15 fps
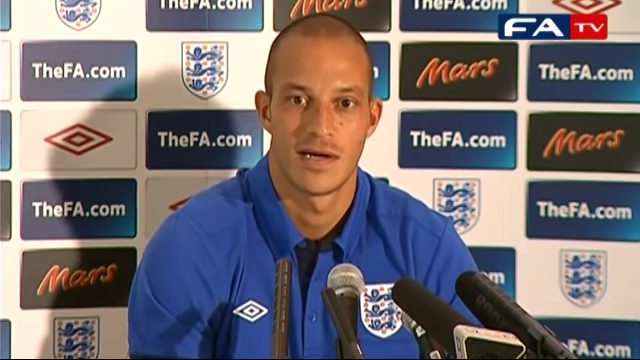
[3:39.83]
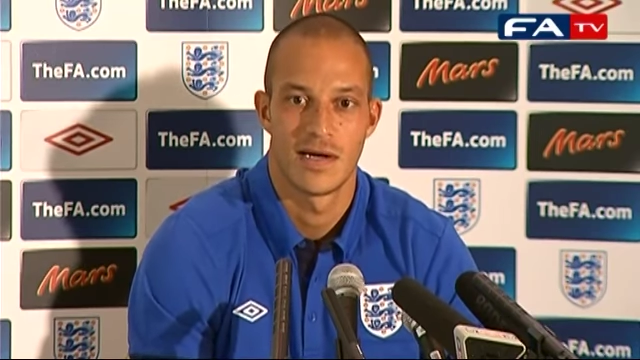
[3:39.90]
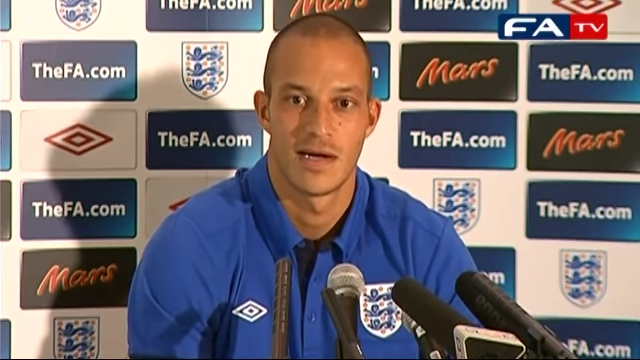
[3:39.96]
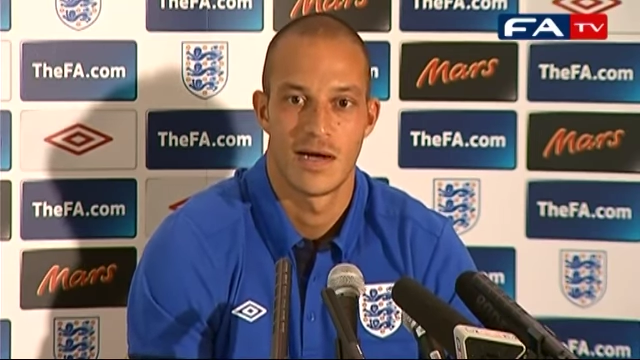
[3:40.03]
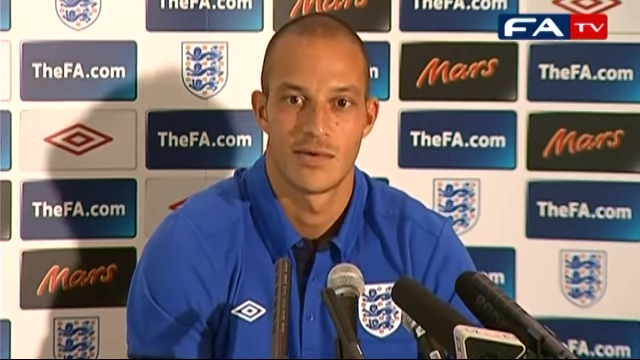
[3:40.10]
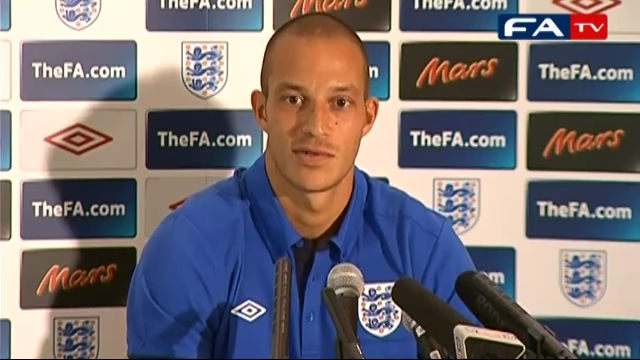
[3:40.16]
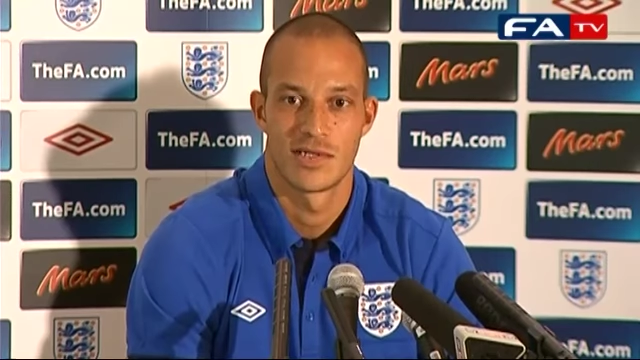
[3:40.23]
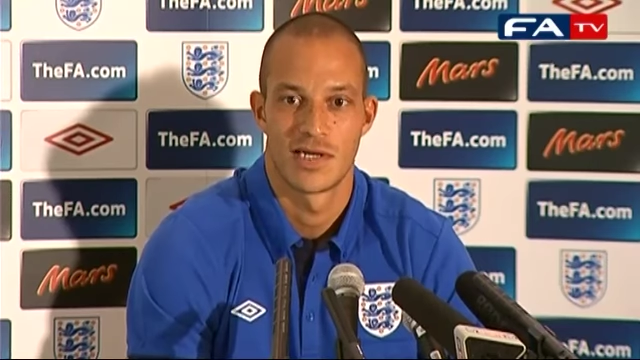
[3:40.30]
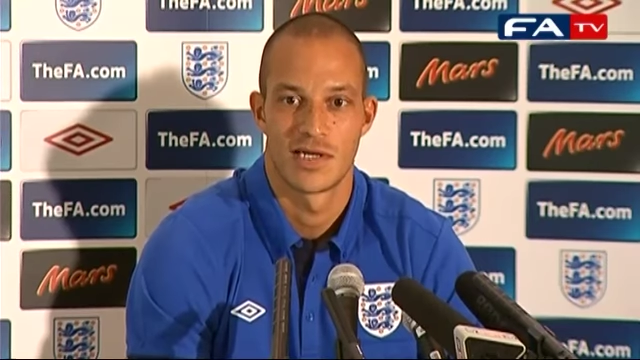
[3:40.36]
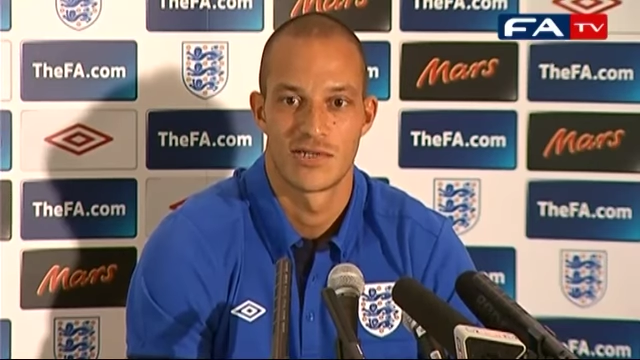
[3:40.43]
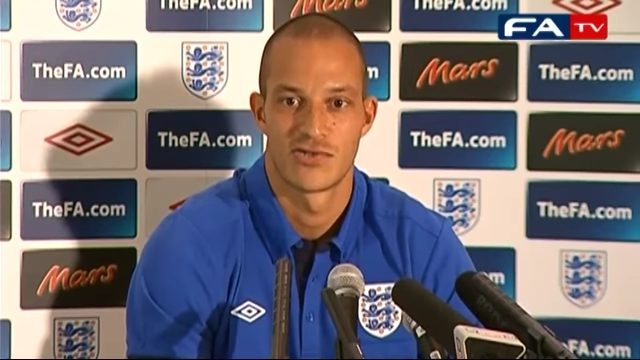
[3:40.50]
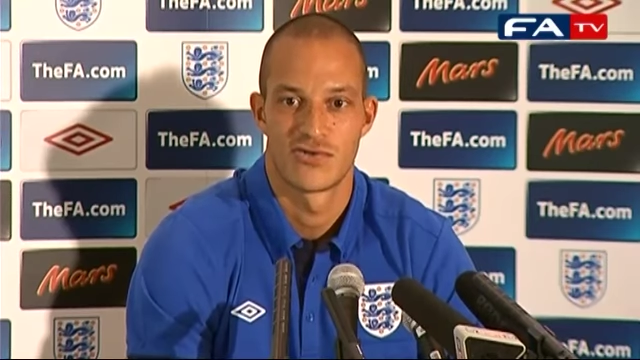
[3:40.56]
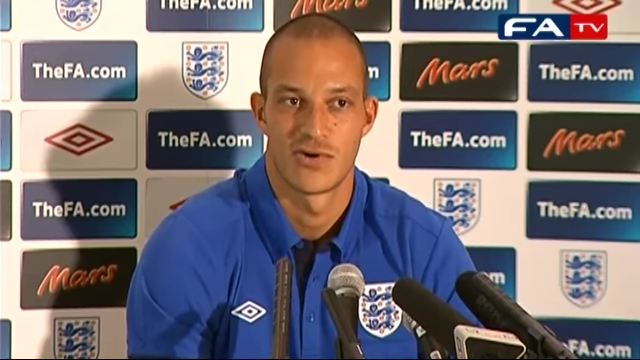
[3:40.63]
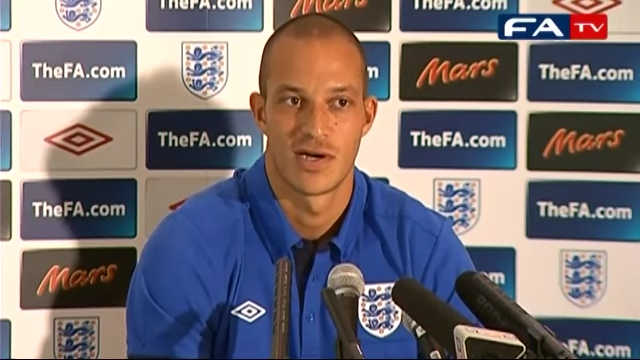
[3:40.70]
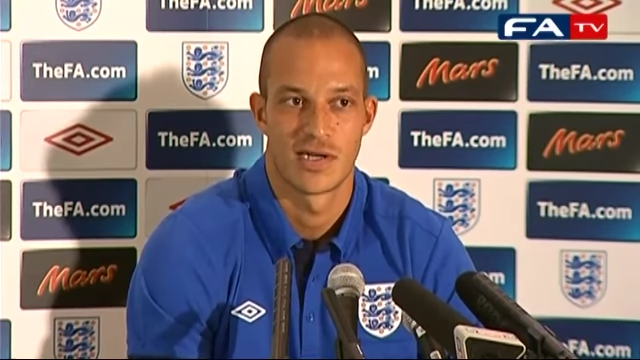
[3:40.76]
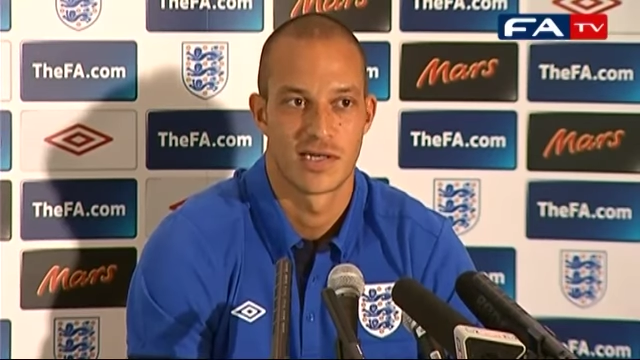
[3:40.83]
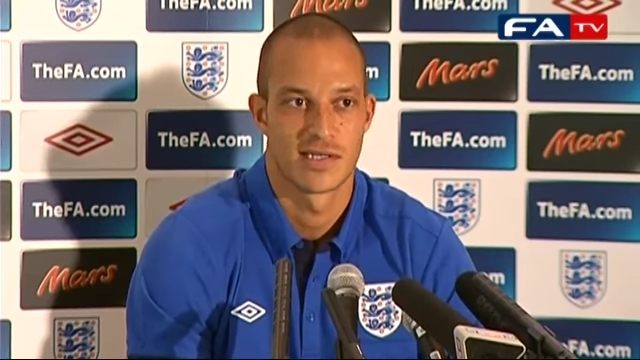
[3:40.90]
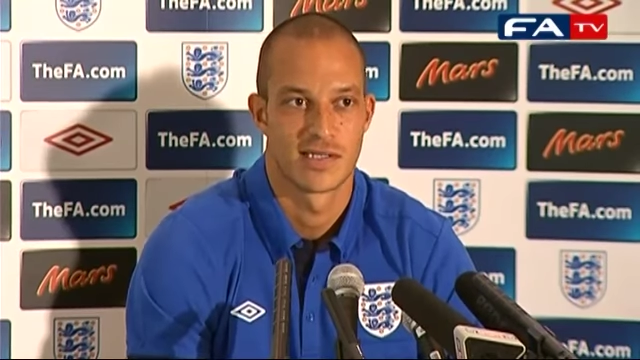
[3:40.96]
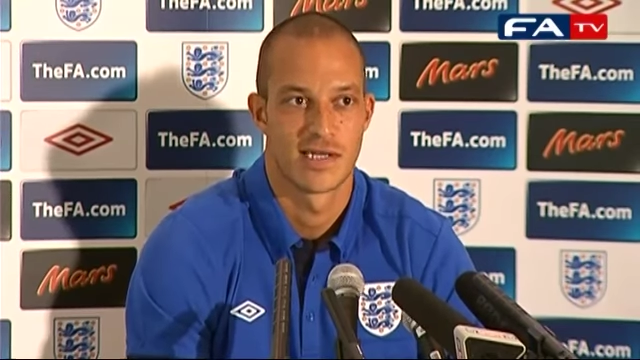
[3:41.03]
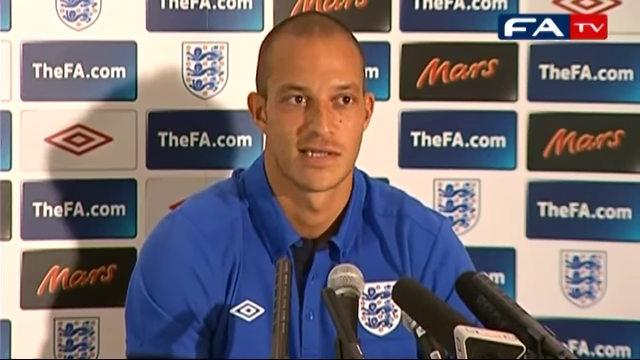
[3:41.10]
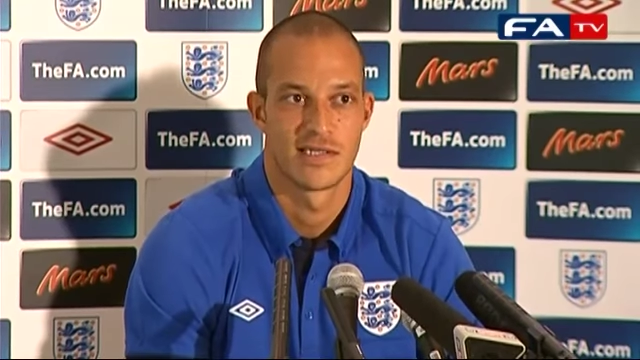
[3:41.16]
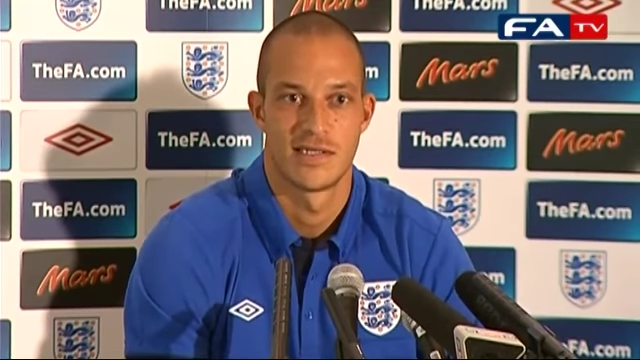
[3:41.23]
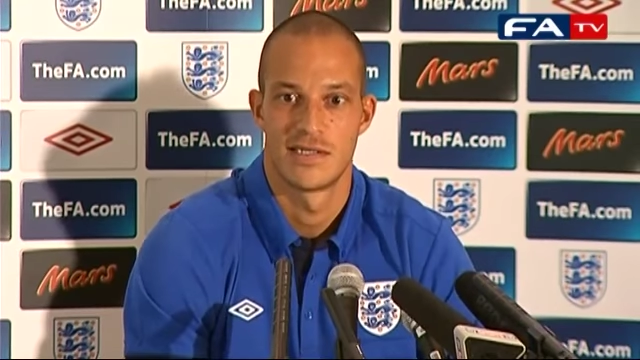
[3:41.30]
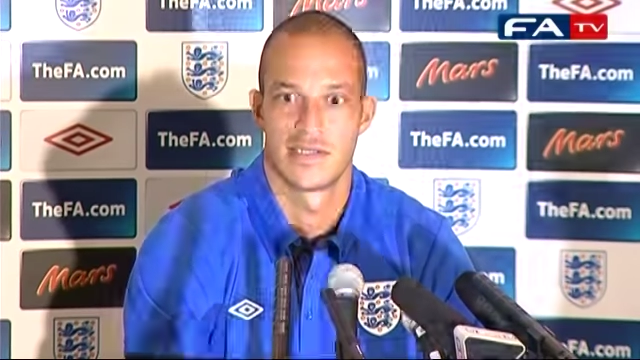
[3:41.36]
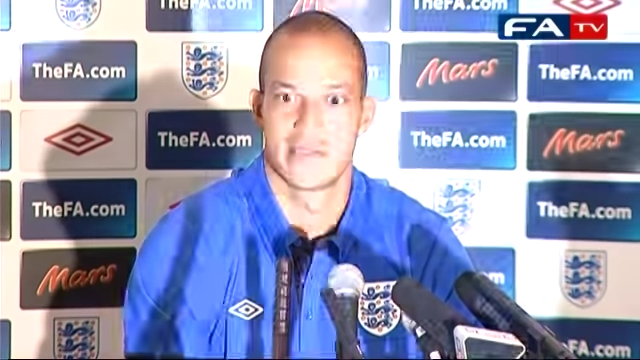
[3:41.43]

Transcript: I was an untried, untested